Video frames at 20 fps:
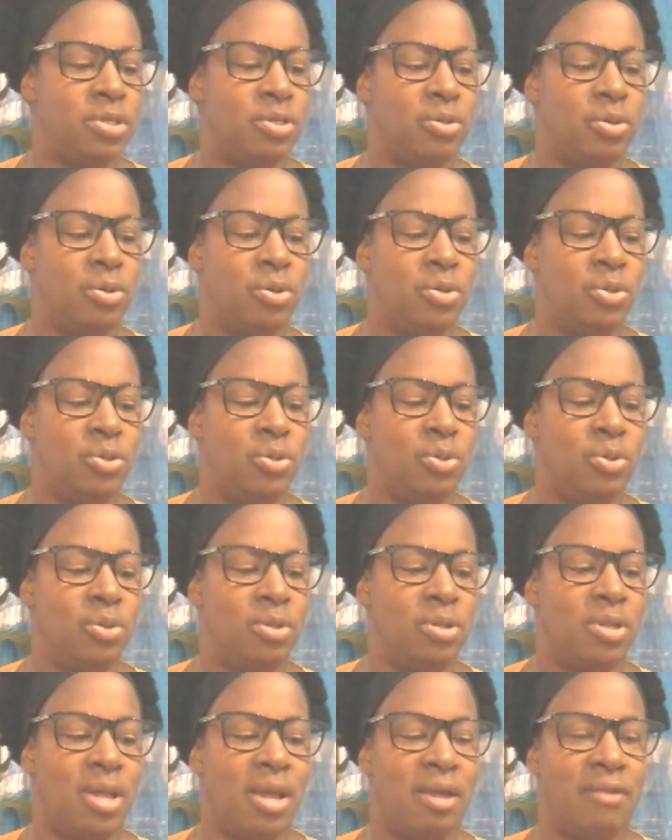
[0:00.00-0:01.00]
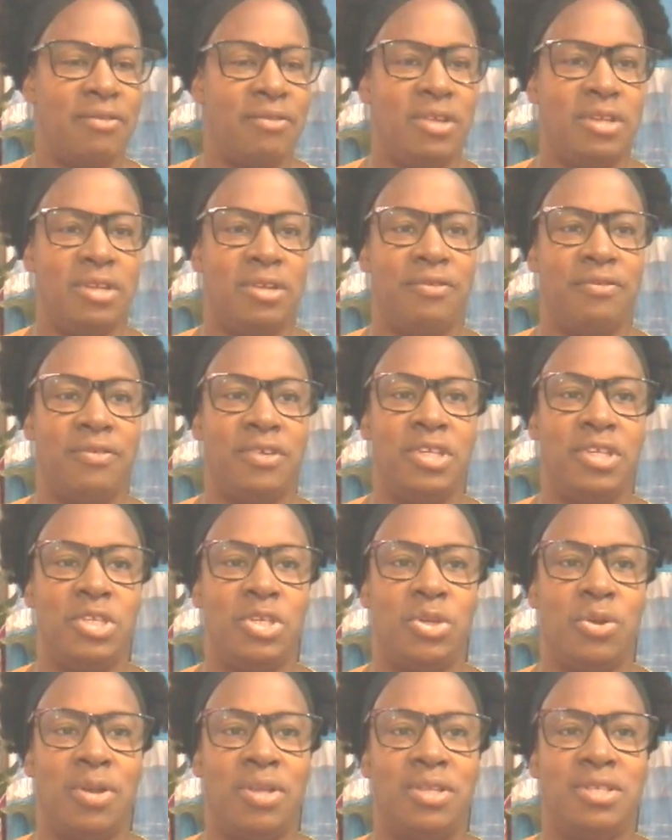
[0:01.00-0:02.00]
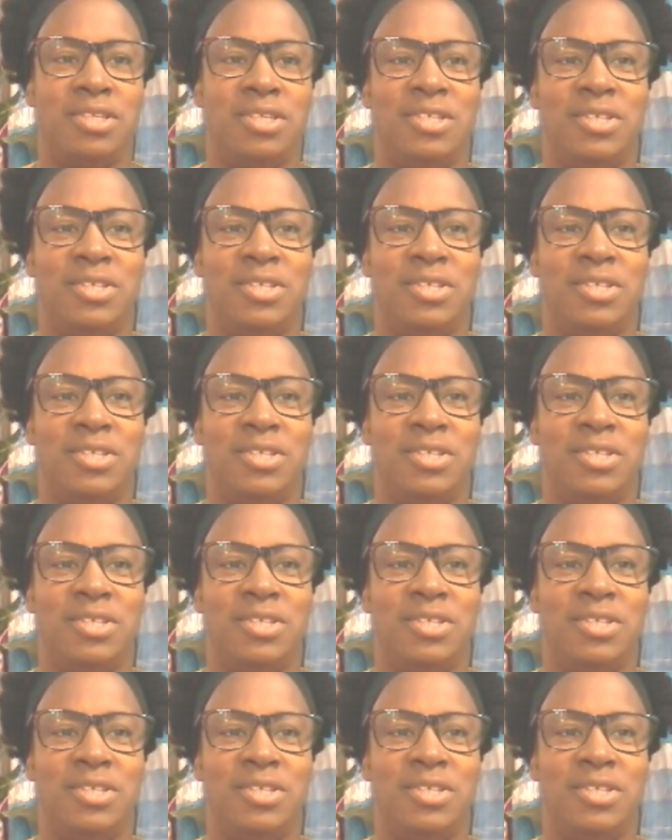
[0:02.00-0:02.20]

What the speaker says: or you don't have enough insurance